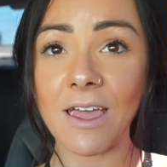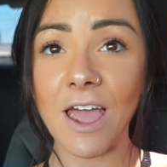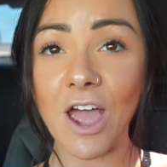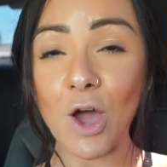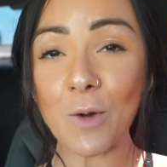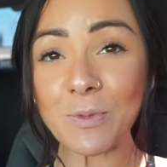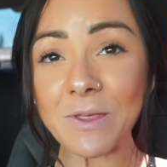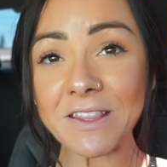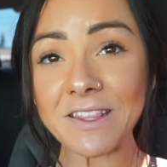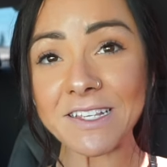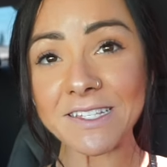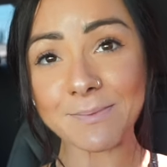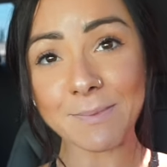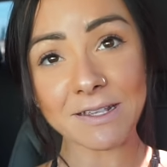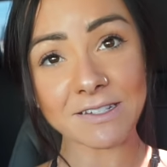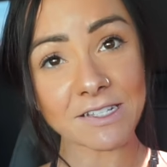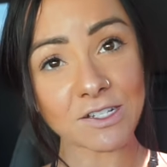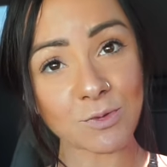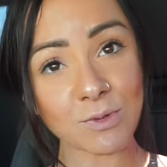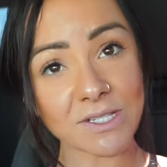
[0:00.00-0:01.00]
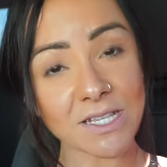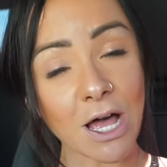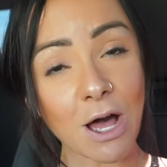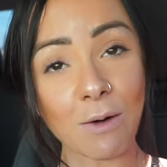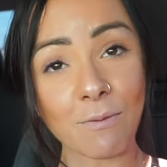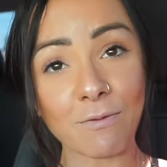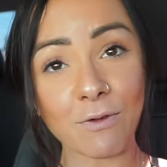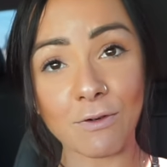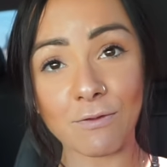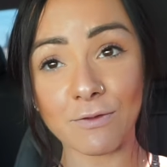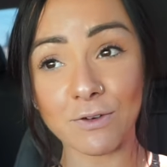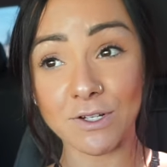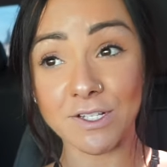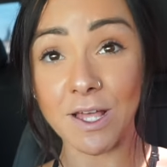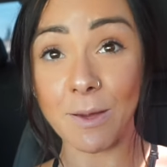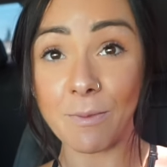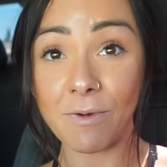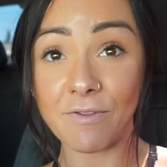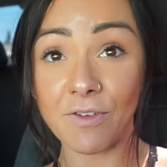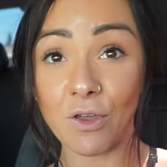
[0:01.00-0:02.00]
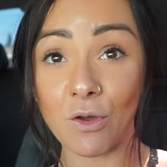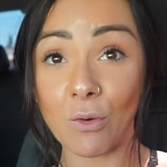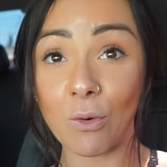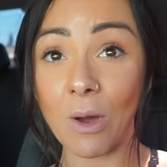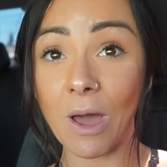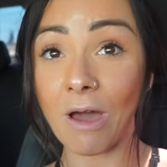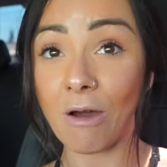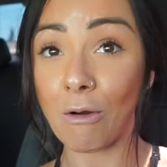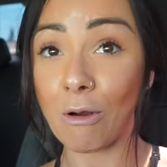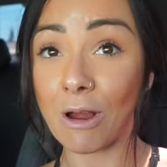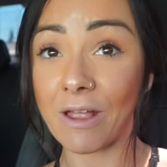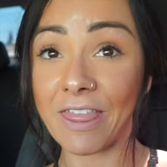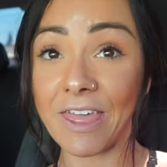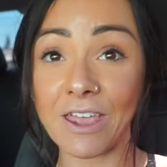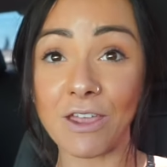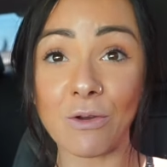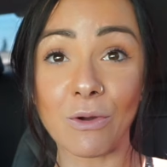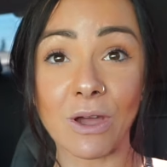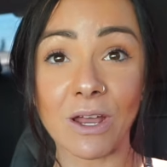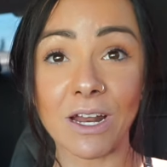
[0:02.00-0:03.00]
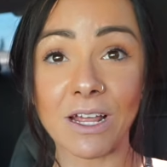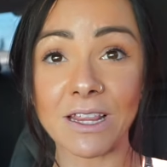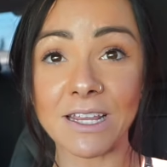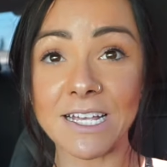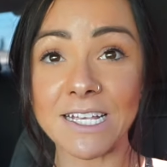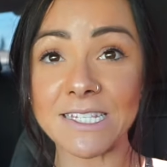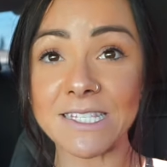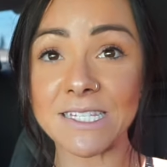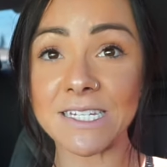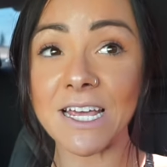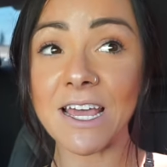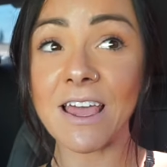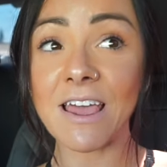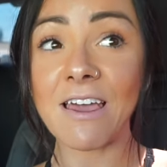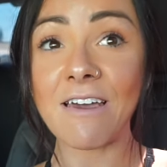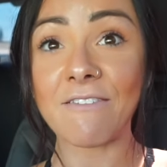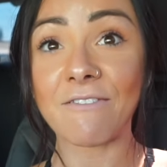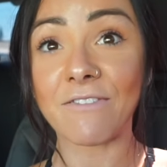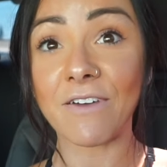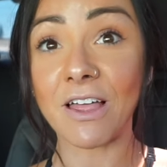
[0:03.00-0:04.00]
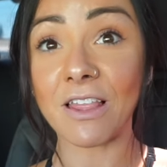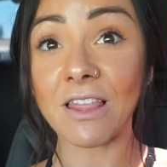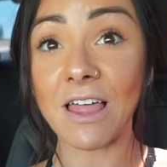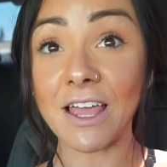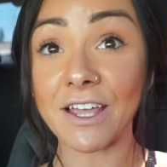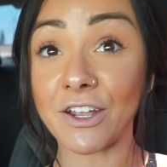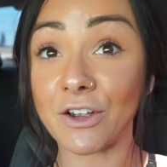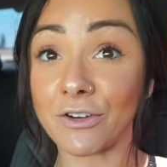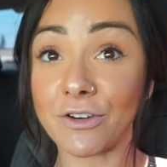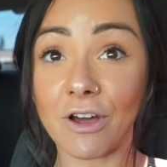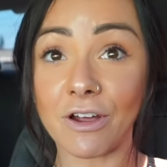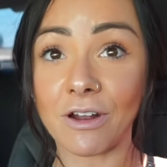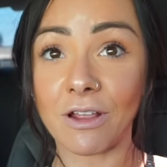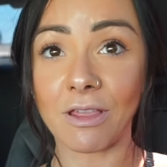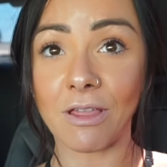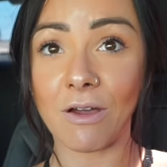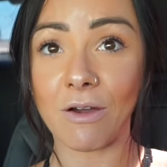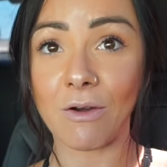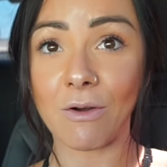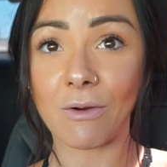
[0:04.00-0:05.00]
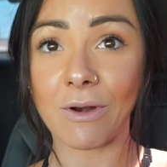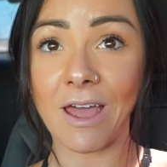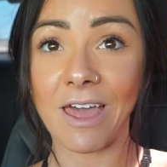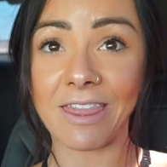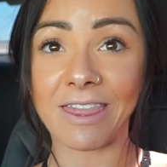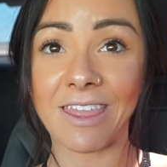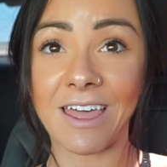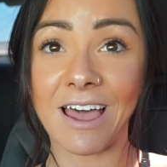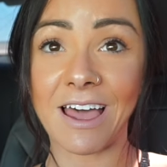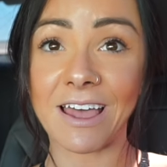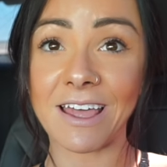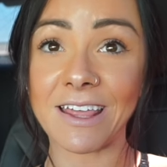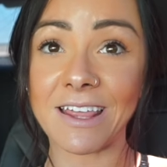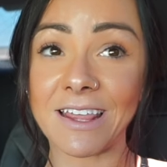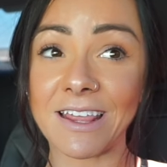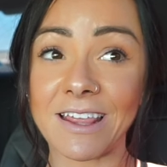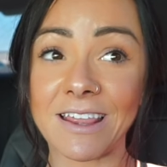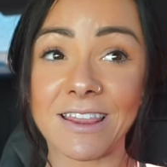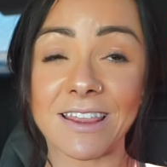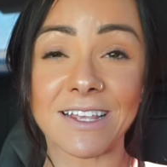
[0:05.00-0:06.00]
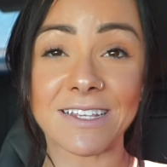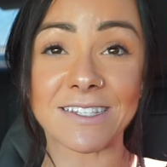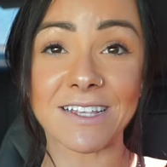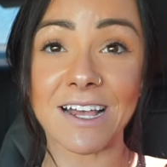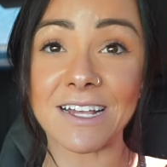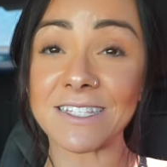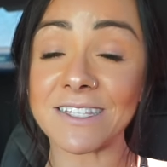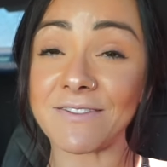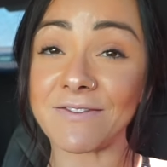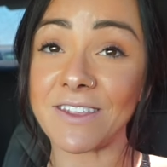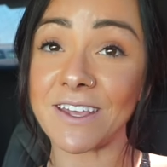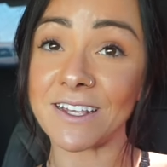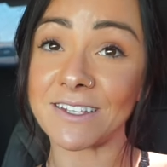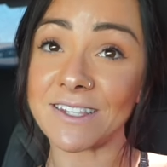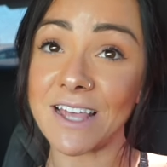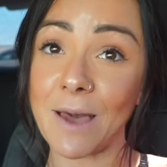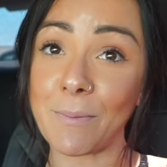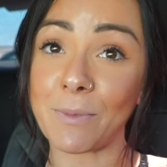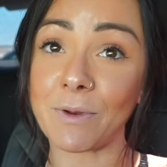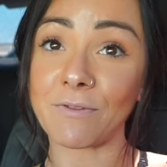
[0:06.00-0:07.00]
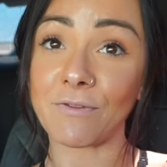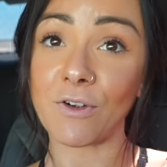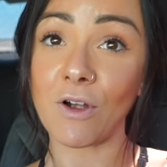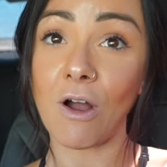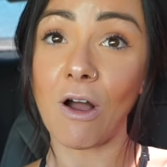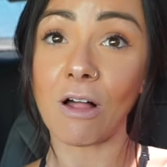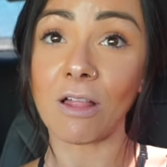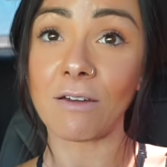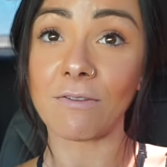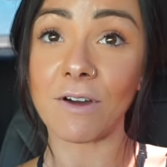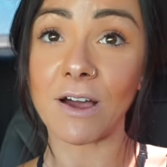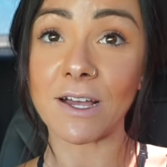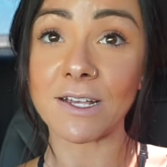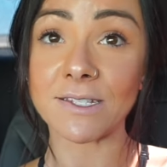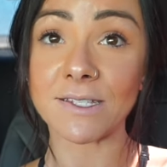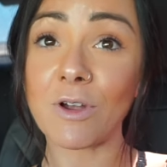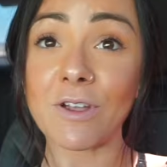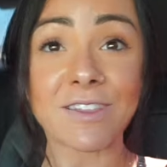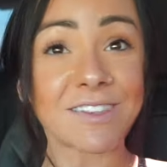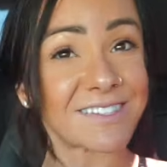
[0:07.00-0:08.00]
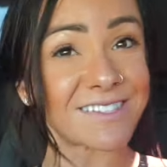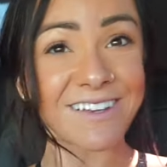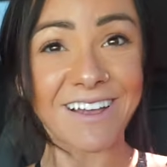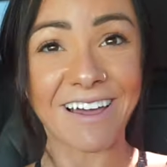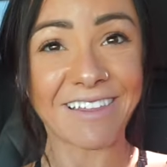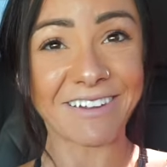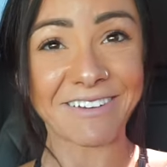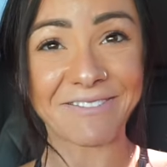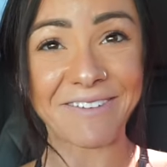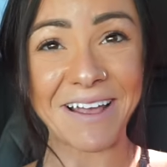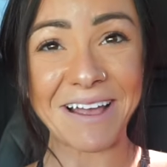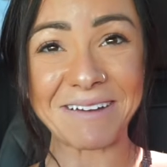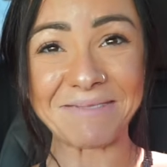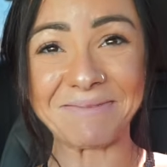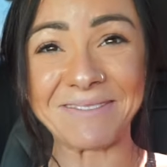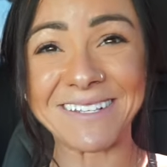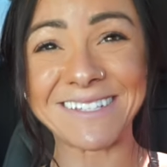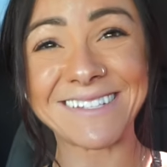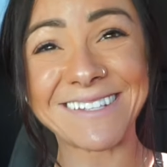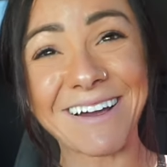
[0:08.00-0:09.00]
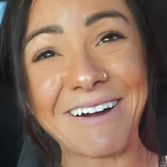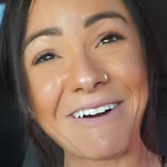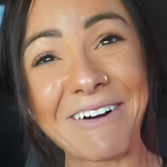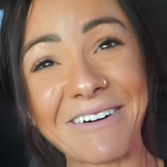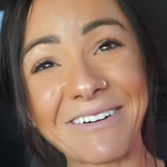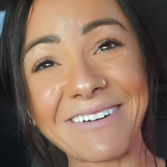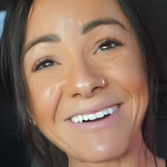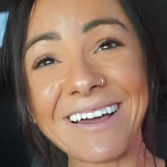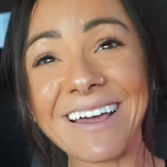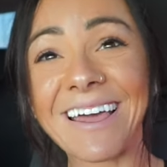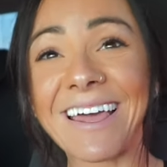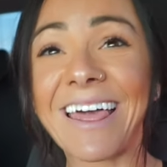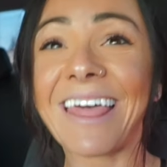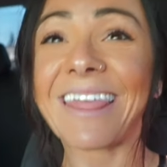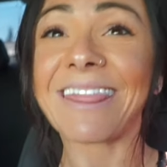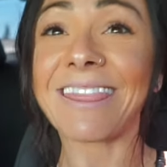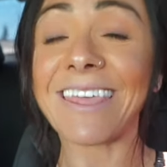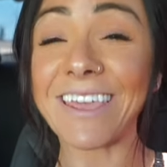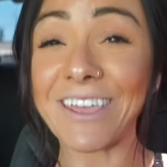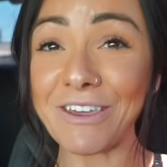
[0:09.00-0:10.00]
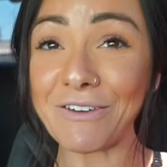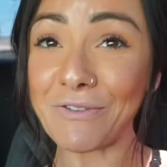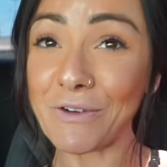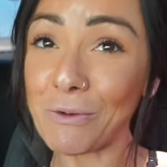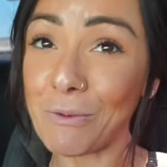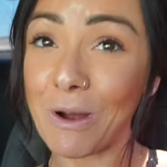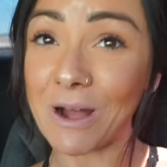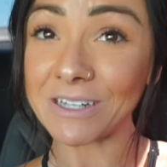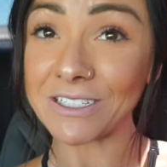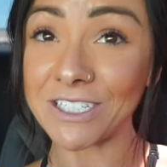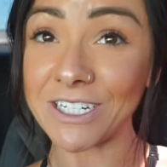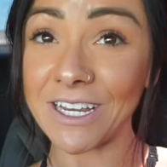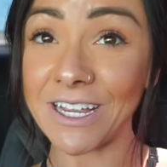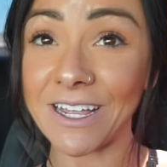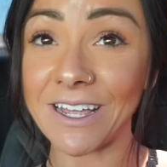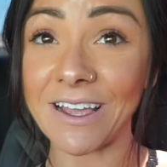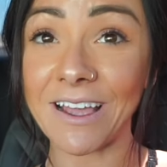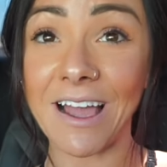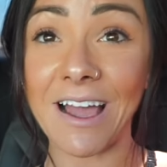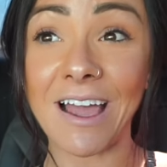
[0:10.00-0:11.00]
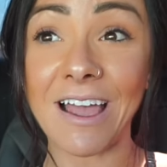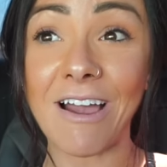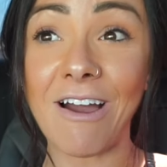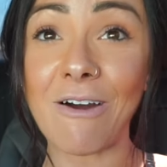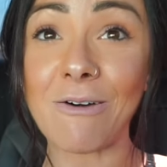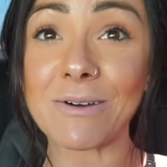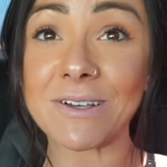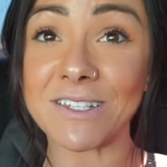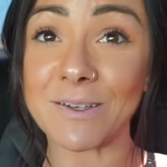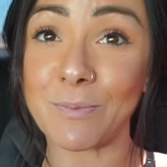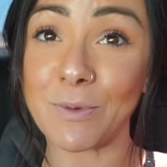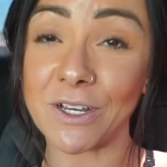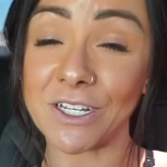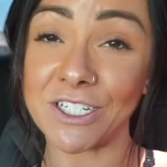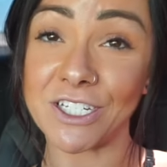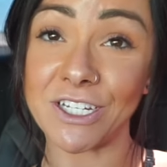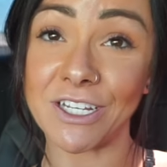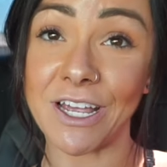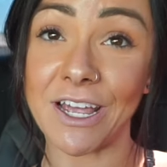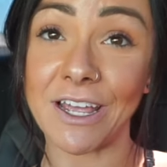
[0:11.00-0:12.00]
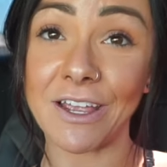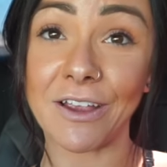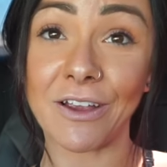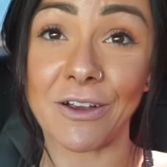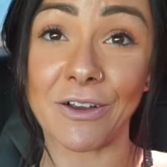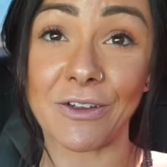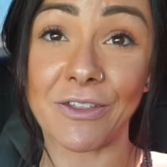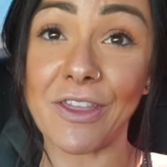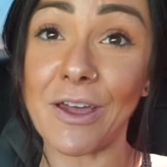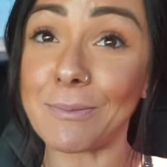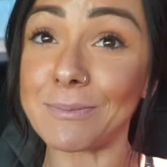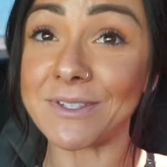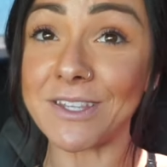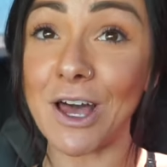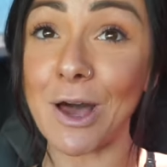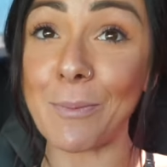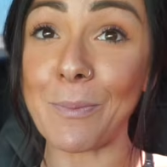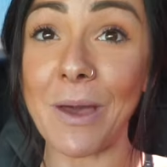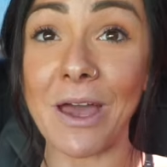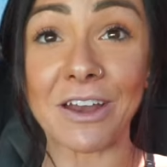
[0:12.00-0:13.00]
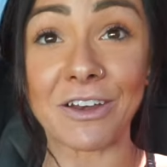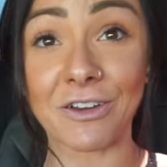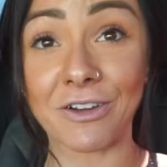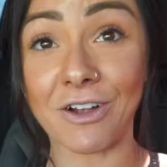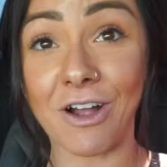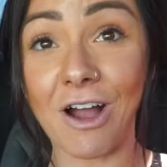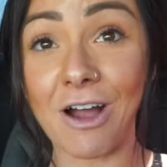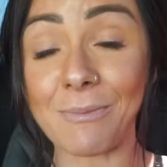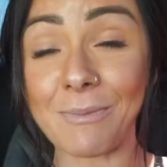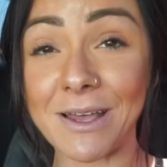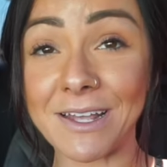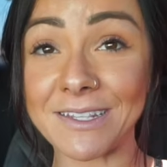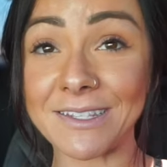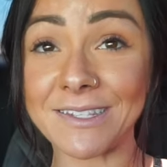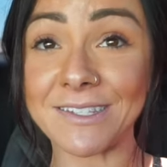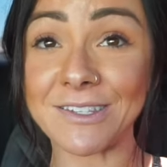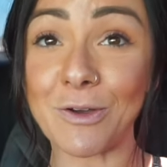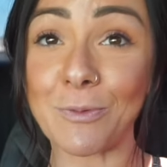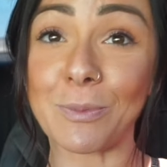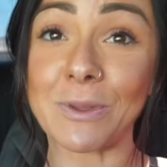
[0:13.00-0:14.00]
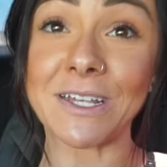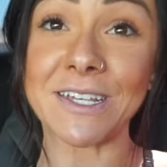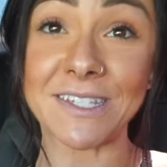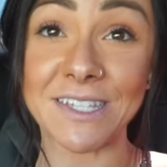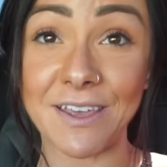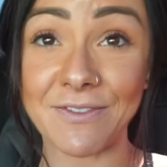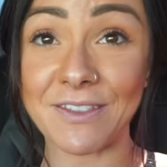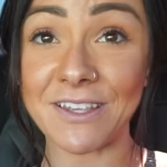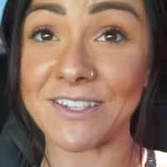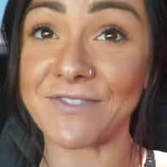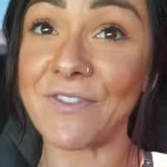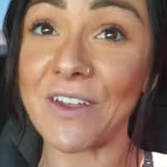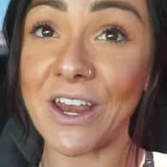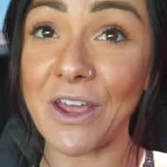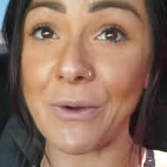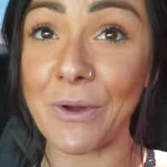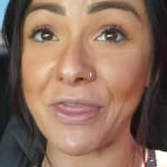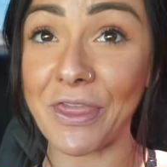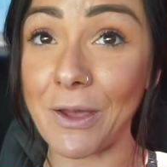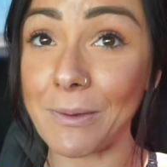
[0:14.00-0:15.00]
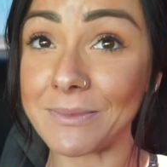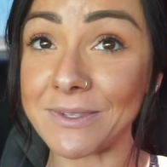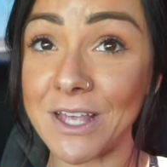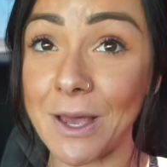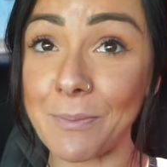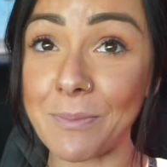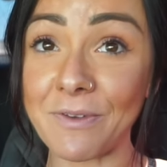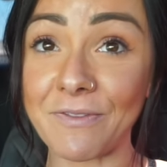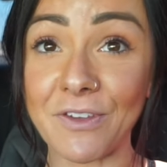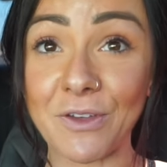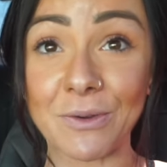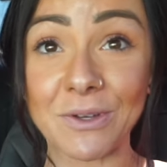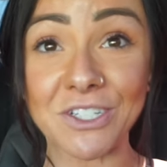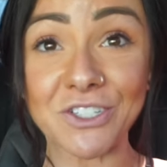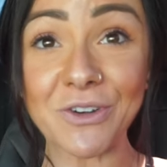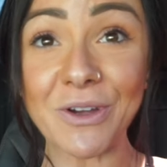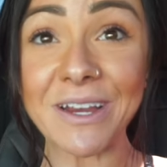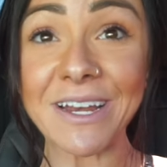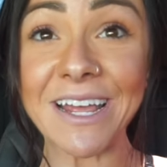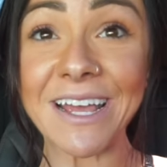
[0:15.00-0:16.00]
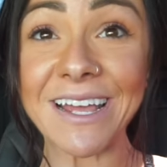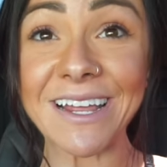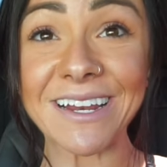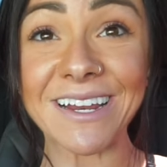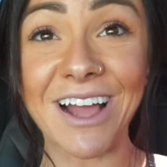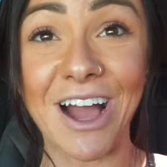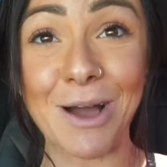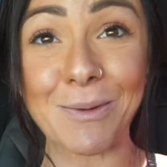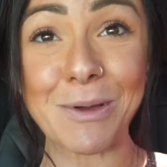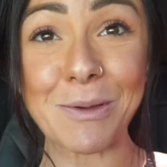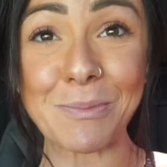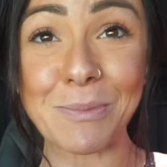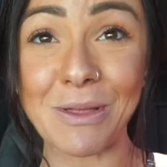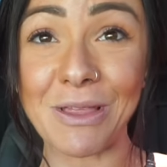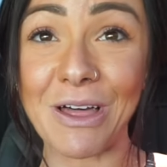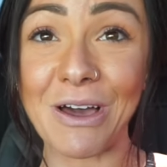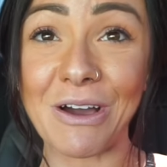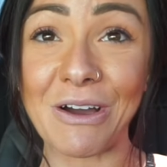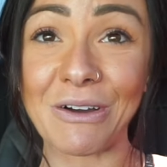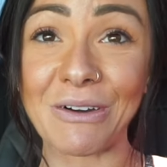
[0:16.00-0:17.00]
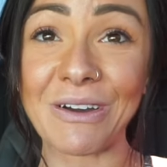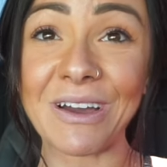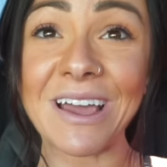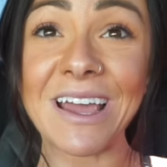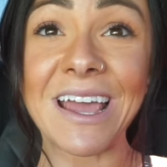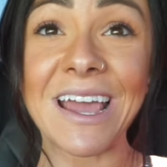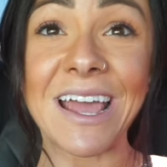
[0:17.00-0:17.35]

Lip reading: I hope that this message was helpful for some of you, or that you can at least feel like you're not alone and that these kinds of things happen for all of us. We're in this together, fam. So thank you for watching. I always appreciate your thumbs up and your comments. So please give this video a thumbs up if you enjoyed it. Comment below.